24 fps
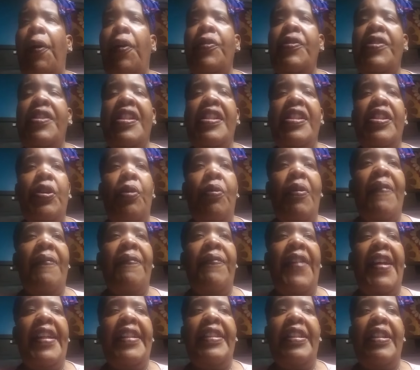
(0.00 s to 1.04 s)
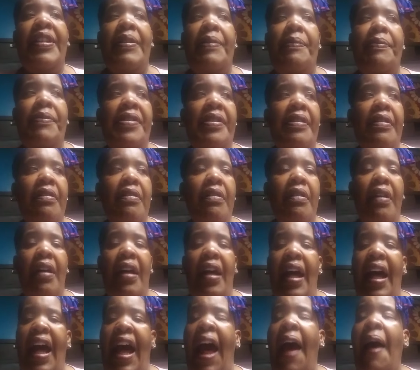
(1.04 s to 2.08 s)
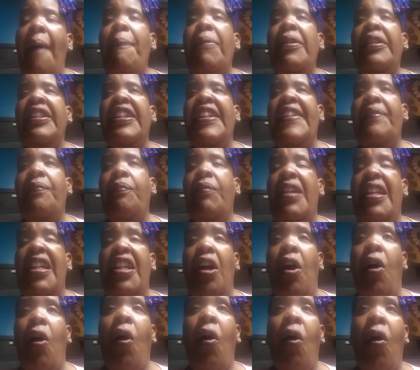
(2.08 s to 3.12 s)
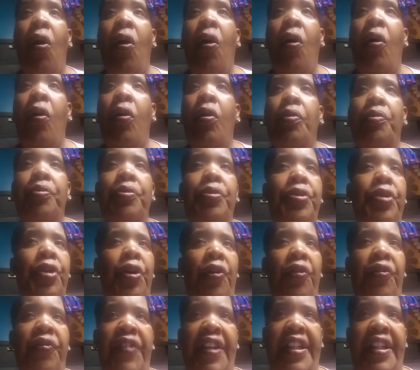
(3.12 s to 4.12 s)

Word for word: persons, knowing victims. I believe we all know